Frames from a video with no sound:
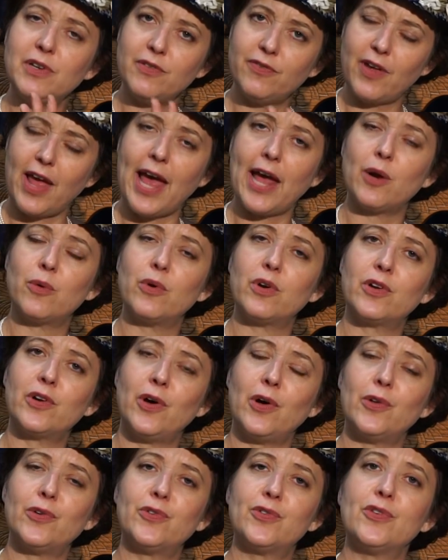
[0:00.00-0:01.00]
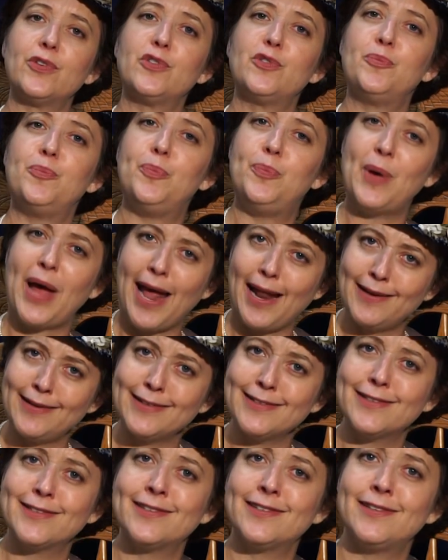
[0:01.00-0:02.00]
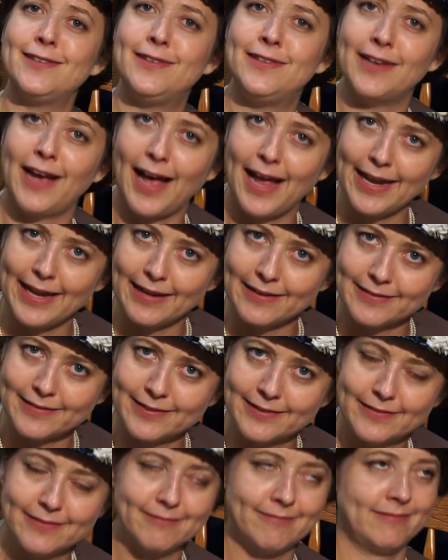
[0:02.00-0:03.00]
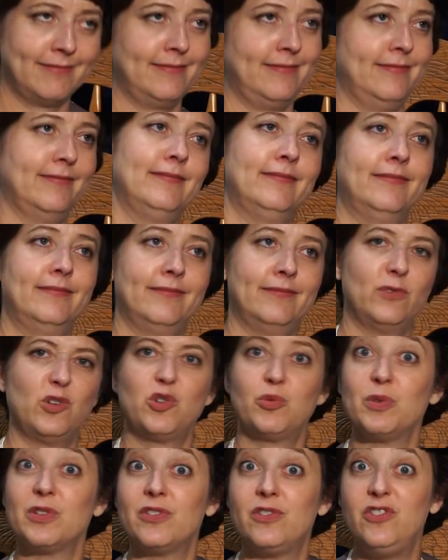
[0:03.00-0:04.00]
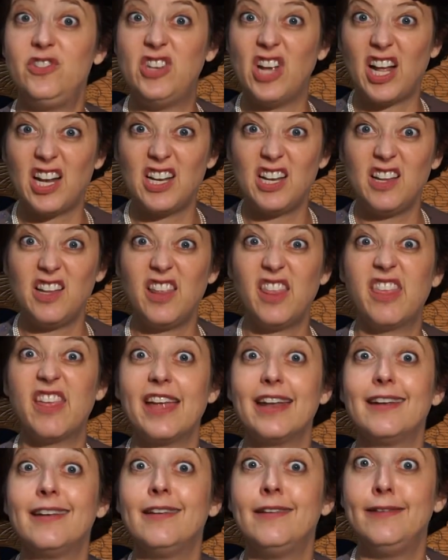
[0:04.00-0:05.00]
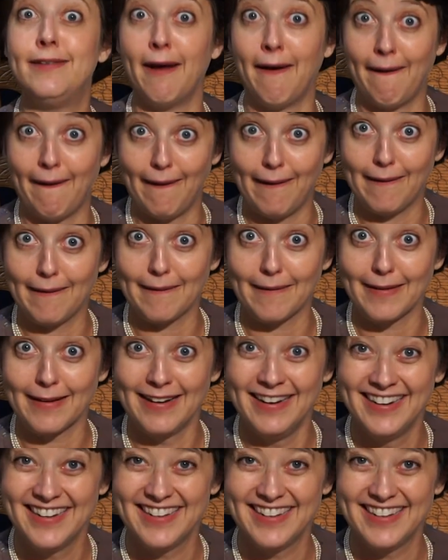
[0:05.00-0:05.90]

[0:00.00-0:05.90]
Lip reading: of Agriculture's balanced diet, which was duller than dull.